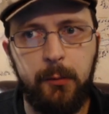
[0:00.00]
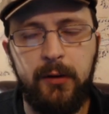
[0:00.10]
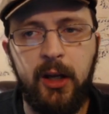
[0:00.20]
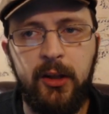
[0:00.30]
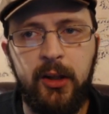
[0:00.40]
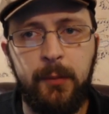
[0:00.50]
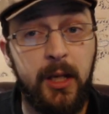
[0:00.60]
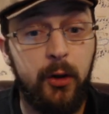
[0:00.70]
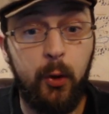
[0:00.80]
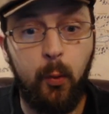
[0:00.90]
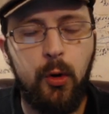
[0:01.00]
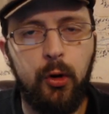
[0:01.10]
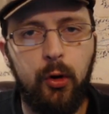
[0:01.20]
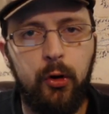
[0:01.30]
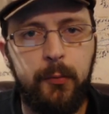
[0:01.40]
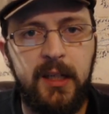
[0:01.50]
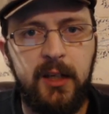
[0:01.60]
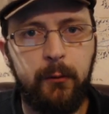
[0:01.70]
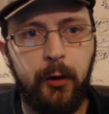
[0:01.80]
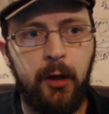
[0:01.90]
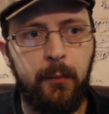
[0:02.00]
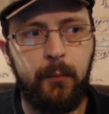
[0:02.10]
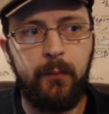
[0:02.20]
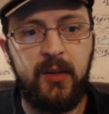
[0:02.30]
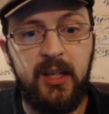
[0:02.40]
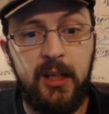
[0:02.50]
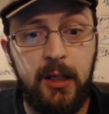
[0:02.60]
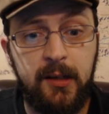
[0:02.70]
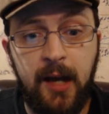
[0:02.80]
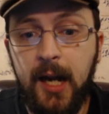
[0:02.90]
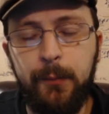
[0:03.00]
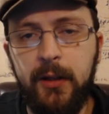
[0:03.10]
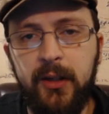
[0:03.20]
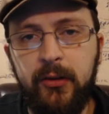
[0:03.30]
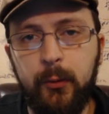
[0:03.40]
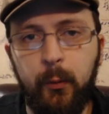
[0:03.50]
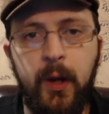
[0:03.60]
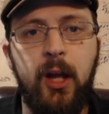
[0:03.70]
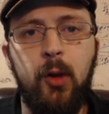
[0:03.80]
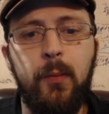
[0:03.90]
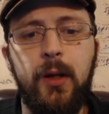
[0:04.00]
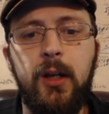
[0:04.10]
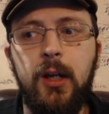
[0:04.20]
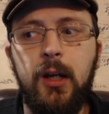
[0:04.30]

beyond the world, meaning from the timeless realm.